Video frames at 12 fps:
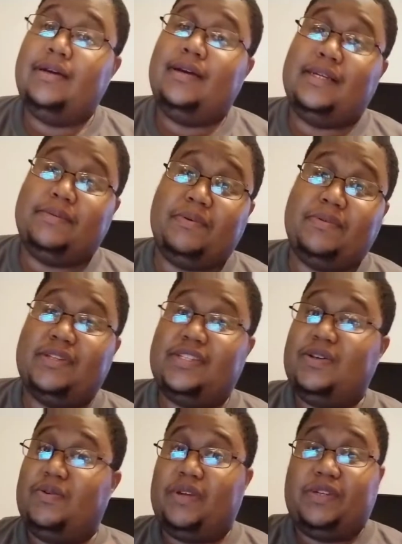as opposed to
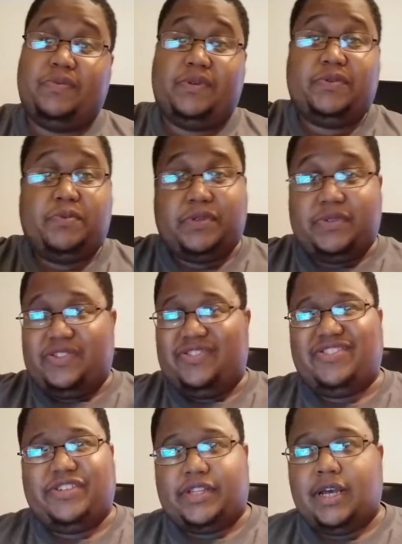Sony's, which was
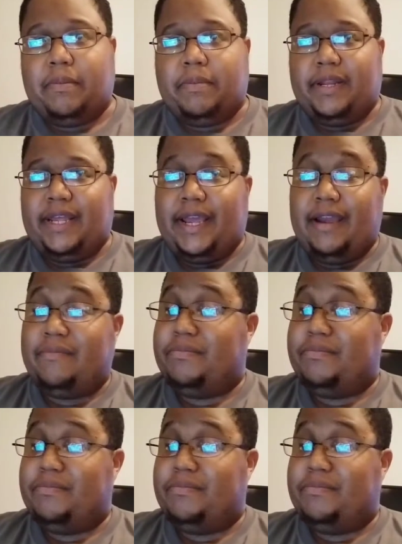just up in the air.